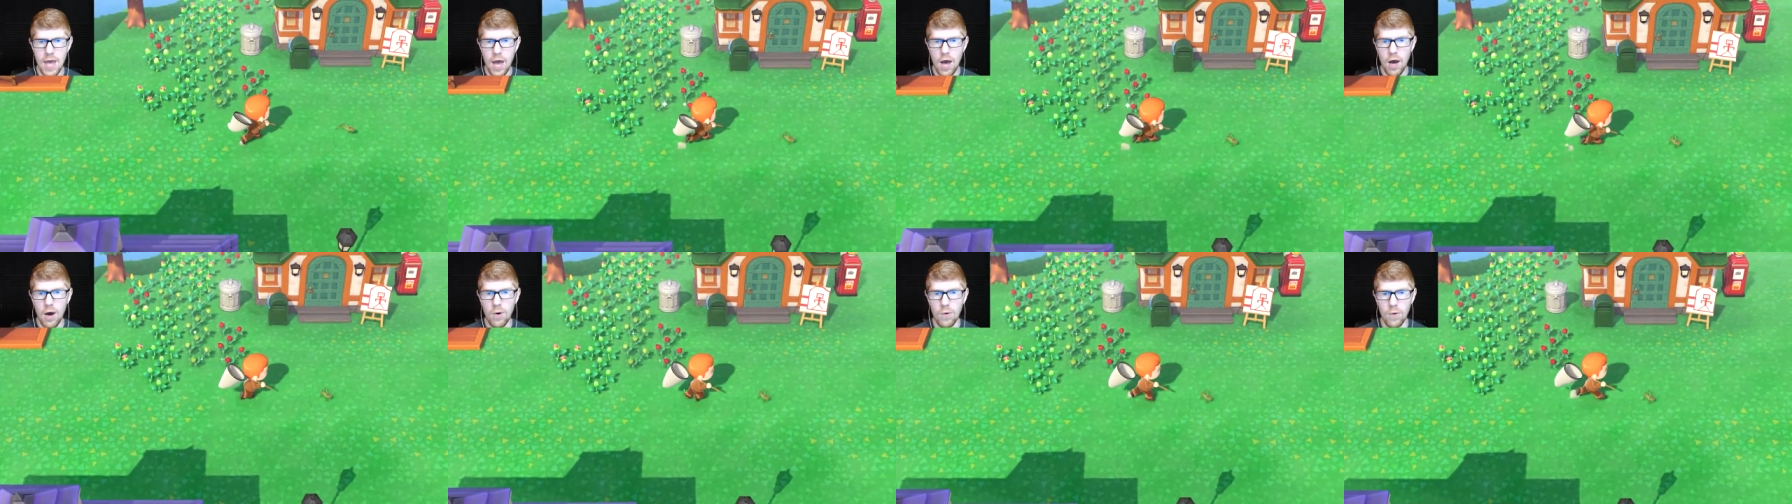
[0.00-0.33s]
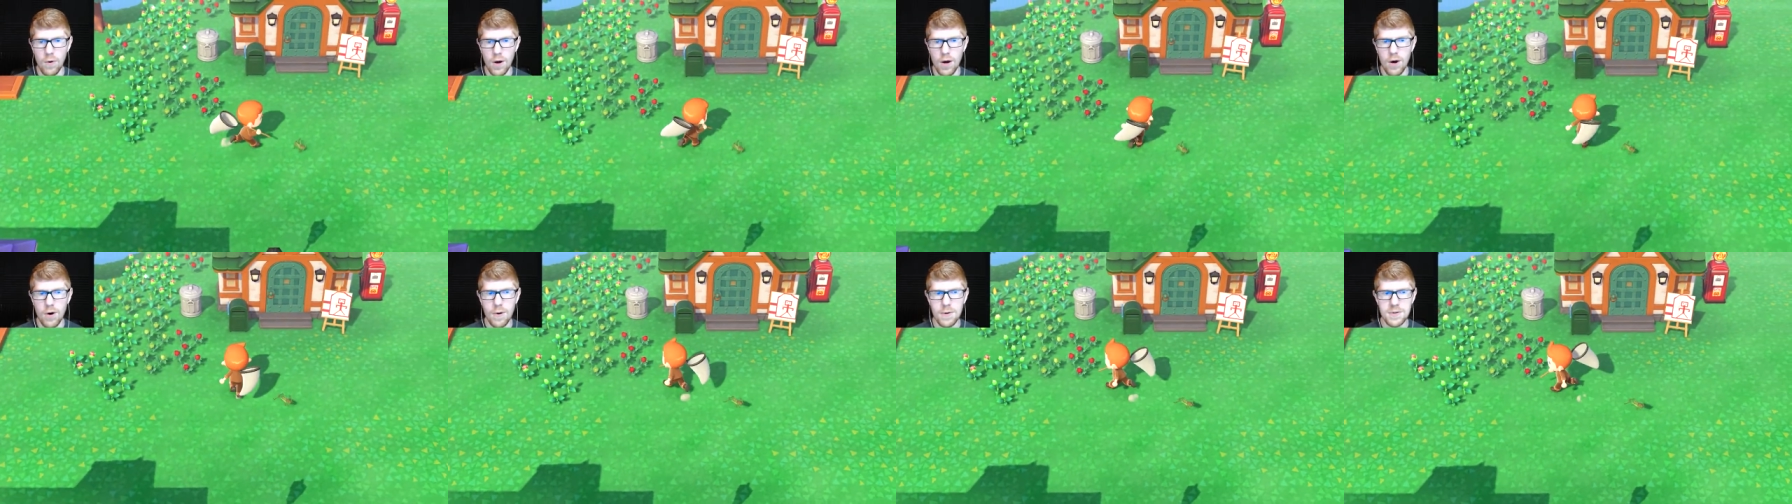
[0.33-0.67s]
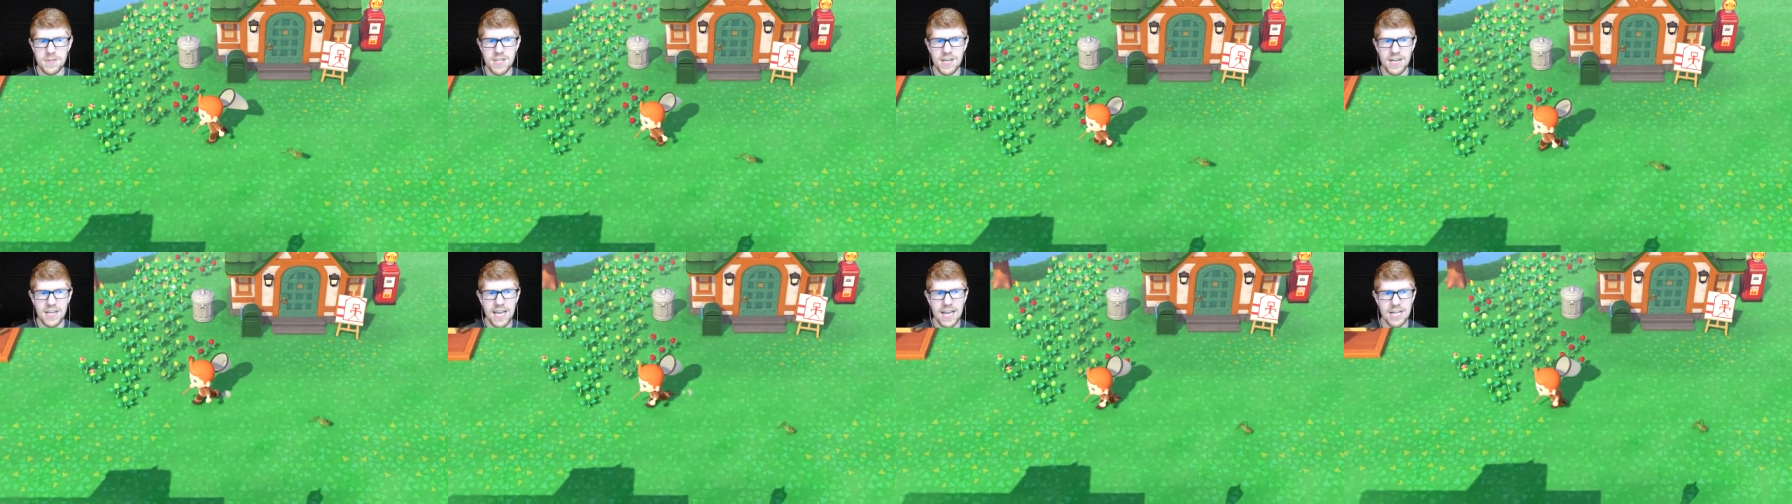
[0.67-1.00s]
Oh, oh, I was
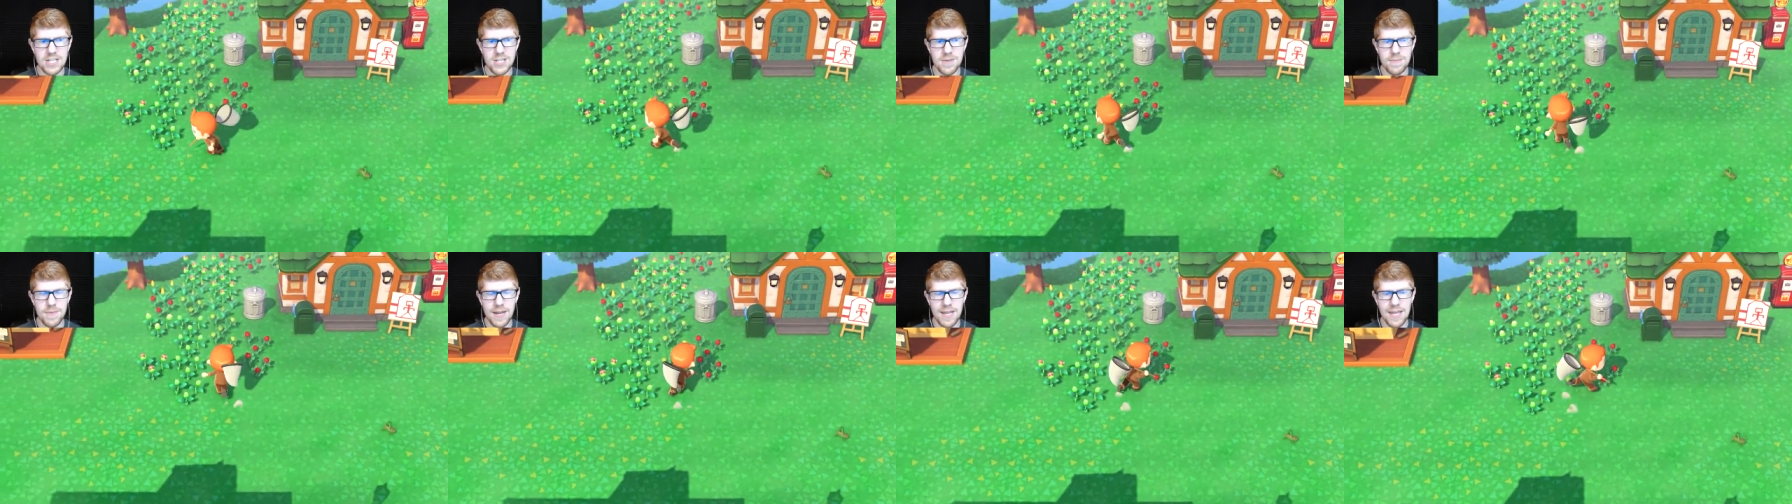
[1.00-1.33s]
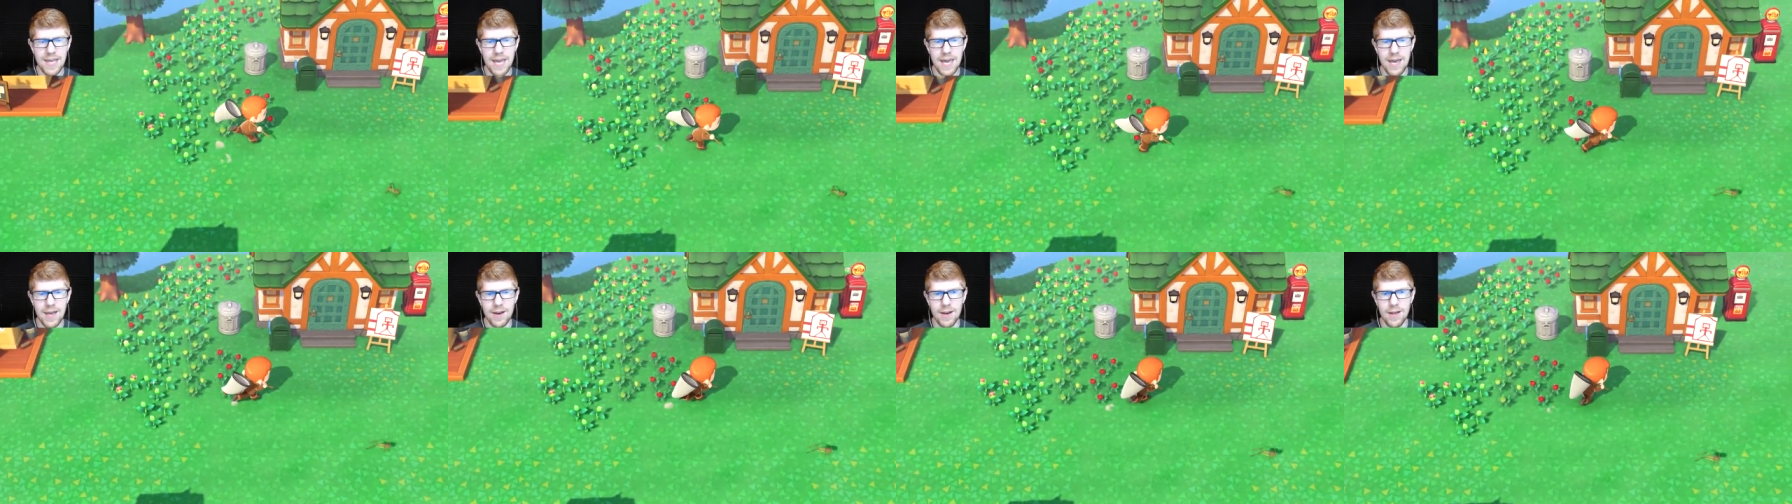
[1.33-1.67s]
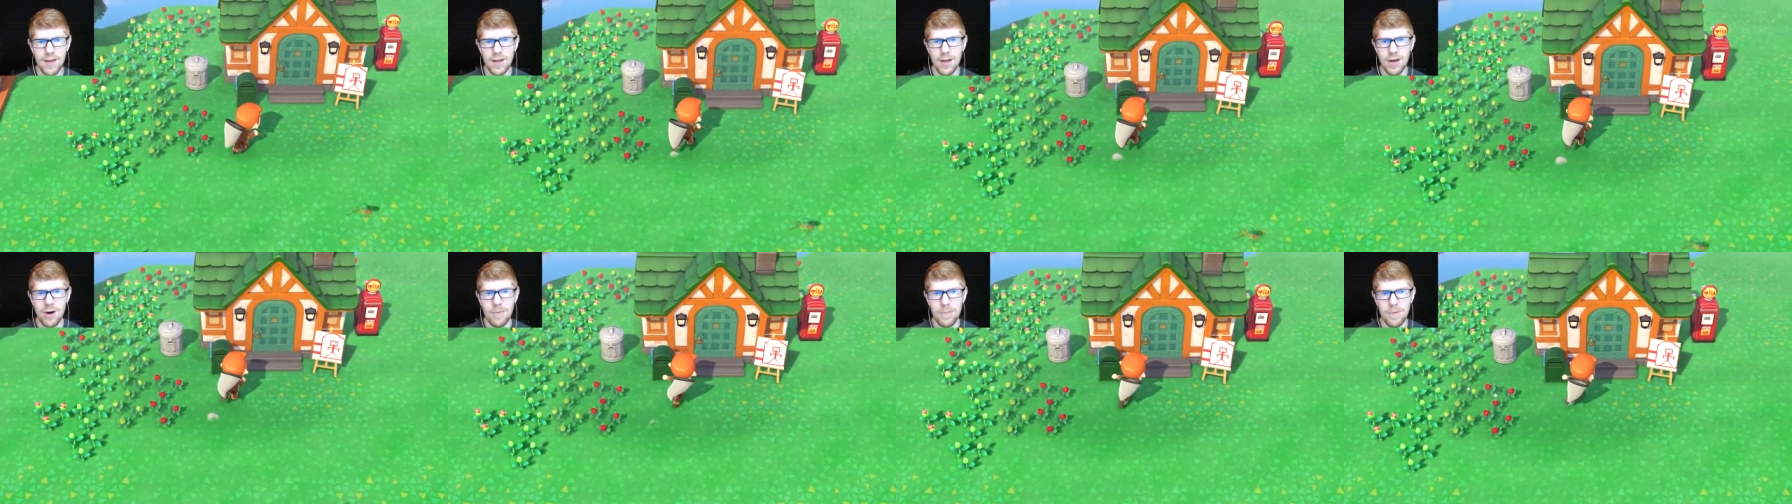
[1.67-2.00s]
gonna catch it, but I can't.
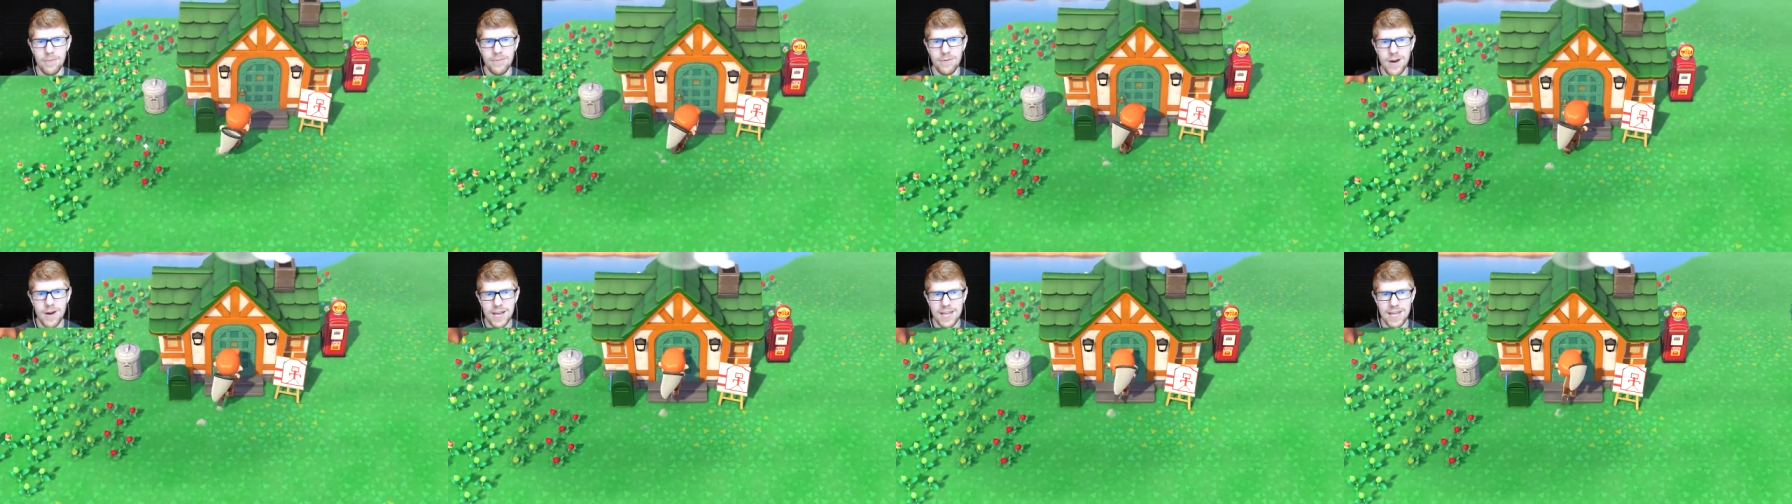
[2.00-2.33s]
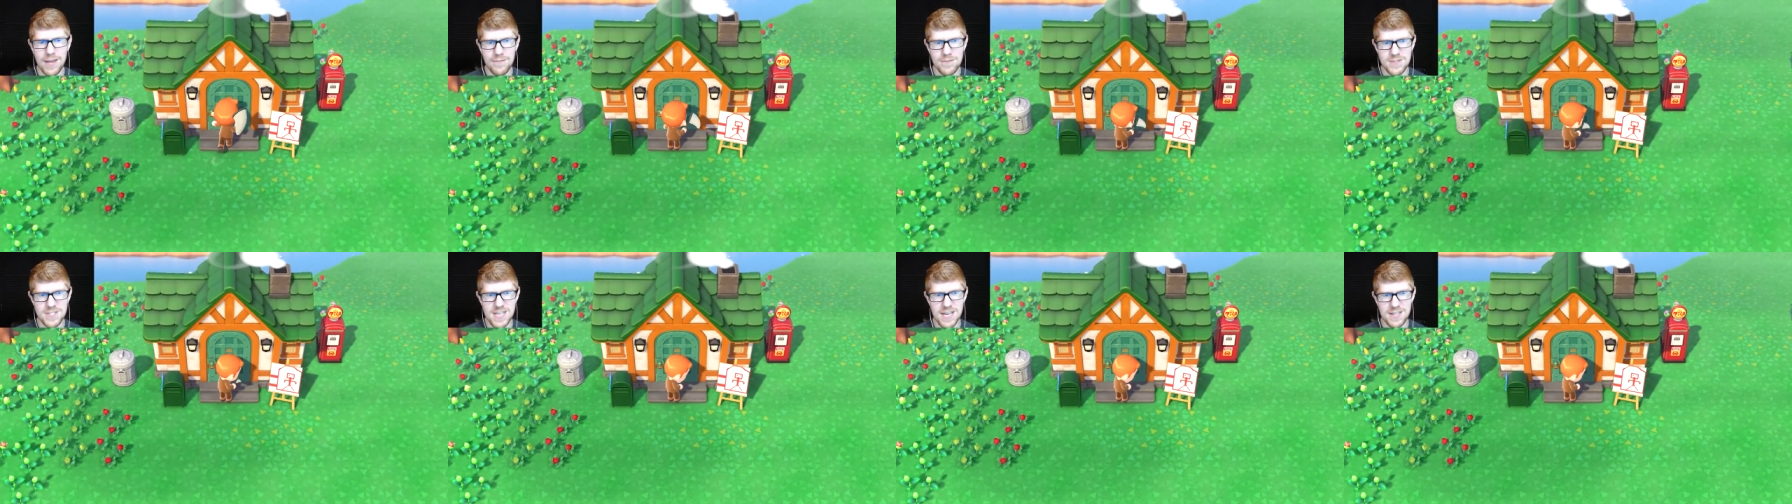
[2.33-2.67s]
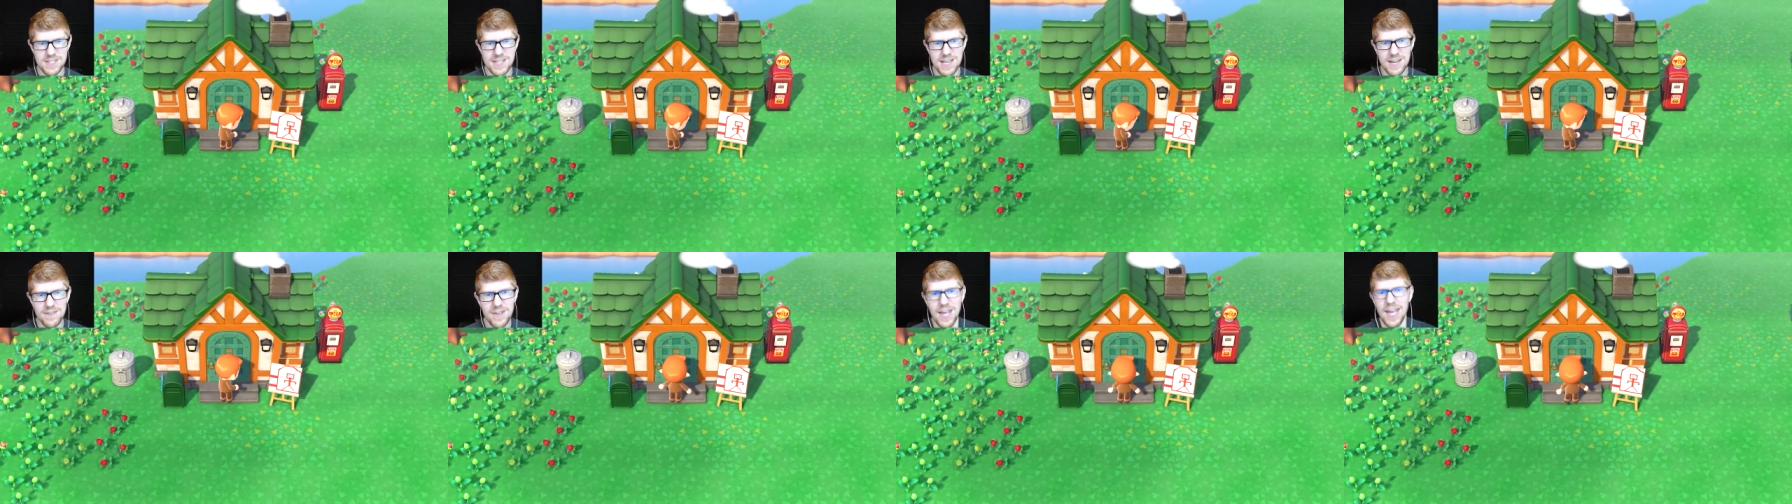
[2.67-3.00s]
Oh, before I can sell
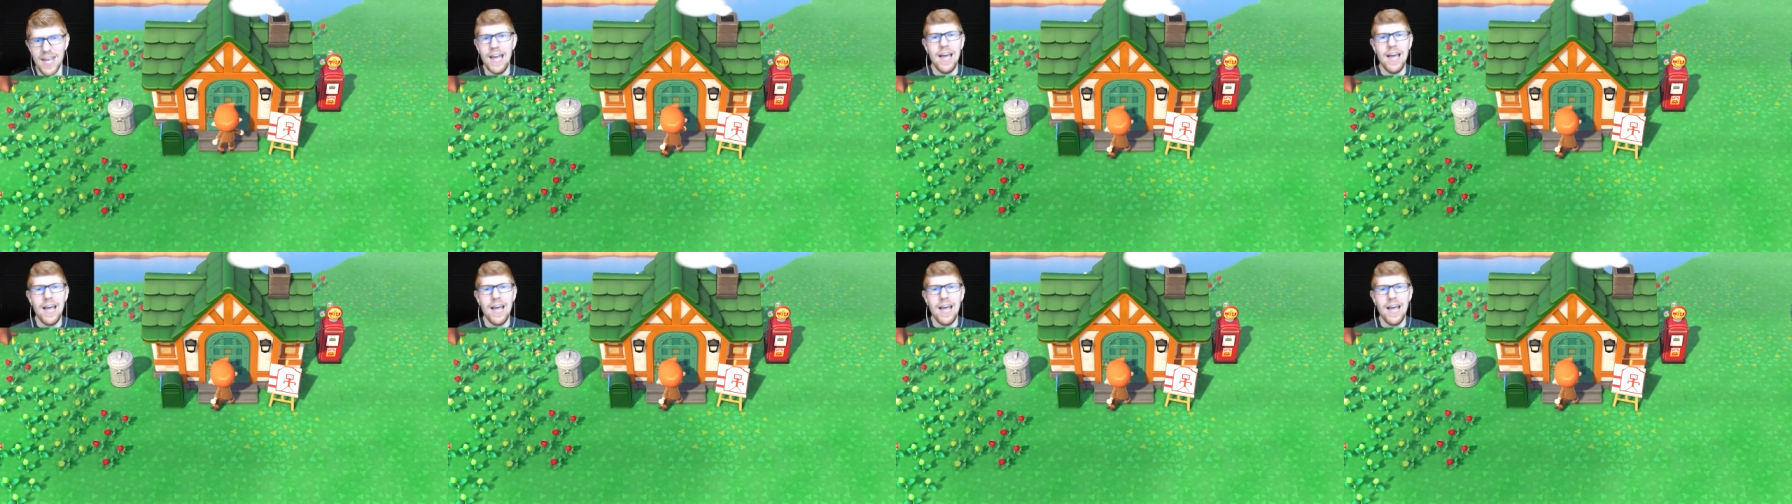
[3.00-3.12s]
stuff,